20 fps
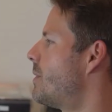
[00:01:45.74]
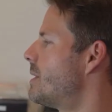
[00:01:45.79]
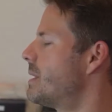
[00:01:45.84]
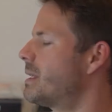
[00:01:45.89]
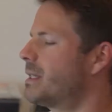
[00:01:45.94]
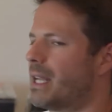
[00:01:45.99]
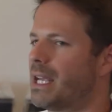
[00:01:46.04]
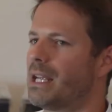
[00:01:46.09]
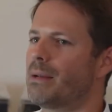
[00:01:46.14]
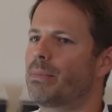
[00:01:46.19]

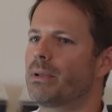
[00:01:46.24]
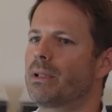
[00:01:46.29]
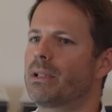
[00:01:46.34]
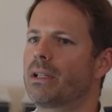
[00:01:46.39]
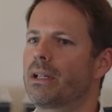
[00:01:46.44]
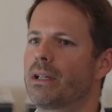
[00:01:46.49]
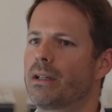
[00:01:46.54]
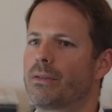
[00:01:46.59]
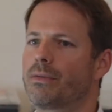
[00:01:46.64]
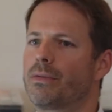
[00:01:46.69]
stable
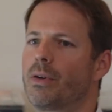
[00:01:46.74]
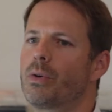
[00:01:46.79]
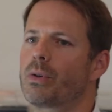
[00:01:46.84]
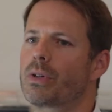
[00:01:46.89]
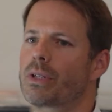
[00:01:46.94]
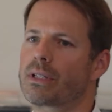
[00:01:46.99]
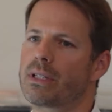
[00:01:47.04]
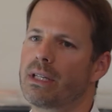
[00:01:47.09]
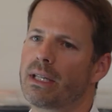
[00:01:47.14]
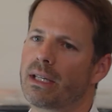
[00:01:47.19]
uh,
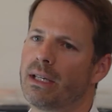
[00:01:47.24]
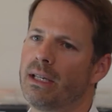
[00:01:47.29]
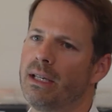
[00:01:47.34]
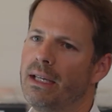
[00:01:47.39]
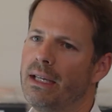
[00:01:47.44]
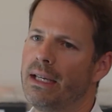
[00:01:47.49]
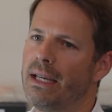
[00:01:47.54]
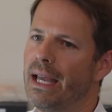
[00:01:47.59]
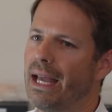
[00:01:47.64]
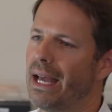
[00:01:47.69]
focusing
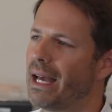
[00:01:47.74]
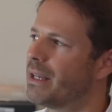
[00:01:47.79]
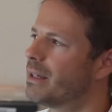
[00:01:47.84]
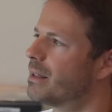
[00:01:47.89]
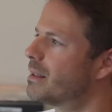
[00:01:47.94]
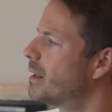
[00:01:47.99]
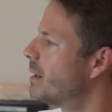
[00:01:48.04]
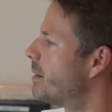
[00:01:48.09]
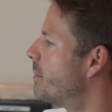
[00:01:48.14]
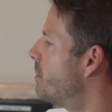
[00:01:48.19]

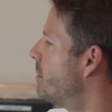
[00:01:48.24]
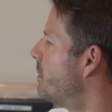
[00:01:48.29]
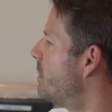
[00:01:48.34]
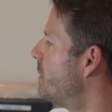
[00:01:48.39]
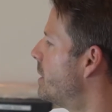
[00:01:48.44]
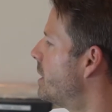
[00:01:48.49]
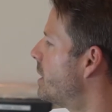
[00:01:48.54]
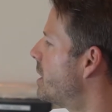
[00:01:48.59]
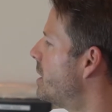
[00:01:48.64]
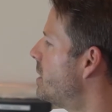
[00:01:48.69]
and um,
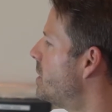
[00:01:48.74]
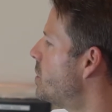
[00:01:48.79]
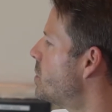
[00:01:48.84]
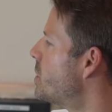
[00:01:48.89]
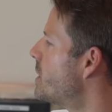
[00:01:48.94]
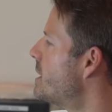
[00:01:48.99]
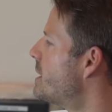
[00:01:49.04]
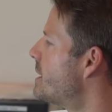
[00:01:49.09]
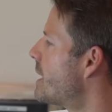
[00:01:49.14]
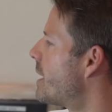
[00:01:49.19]
you can
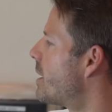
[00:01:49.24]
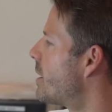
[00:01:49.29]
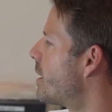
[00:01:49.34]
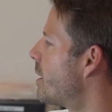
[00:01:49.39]
usually set it